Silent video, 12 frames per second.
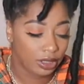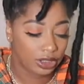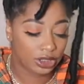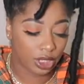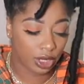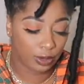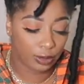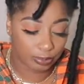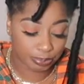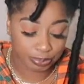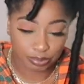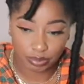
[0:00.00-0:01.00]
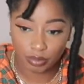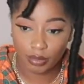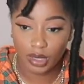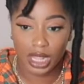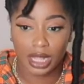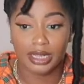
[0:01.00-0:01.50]
So
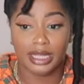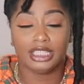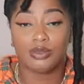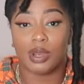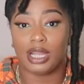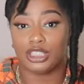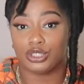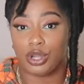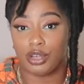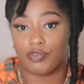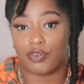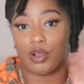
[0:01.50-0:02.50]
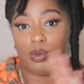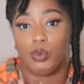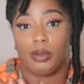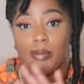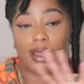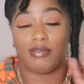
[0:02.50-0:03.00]
that's why I started from
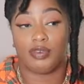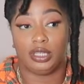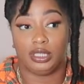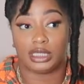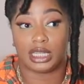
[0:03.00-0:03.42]
with my vendors.